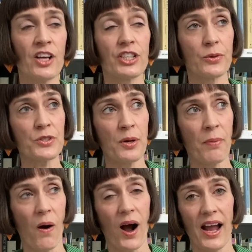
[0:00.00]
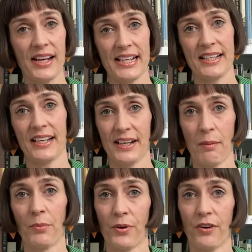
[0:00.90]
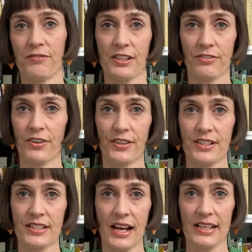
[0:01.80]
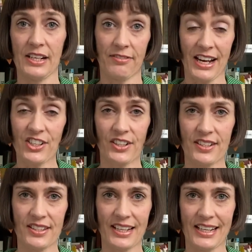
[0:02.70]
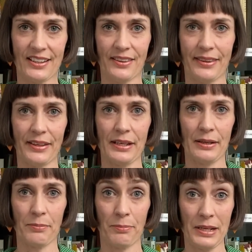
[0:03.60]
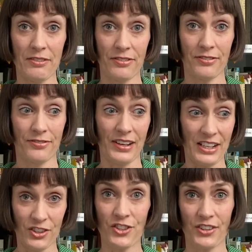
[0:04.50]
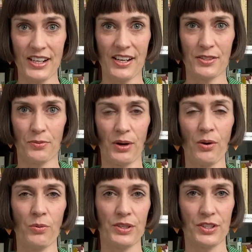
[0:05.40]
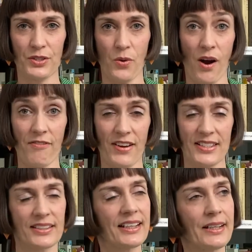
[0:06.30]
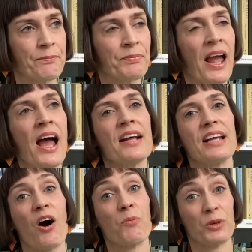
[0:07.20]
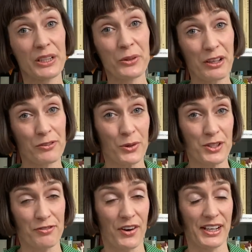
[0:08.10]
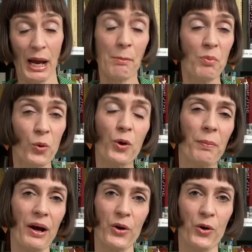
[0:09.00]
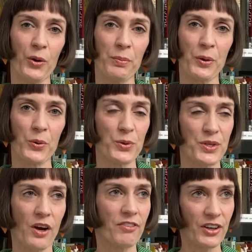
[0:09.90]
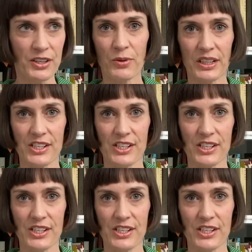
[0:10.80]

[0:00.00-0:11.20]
She also pioneered a number of different innovations in the beef industry as well, which is quite fascinating. Now, I'm really looking forward to finding out more about her because I've only really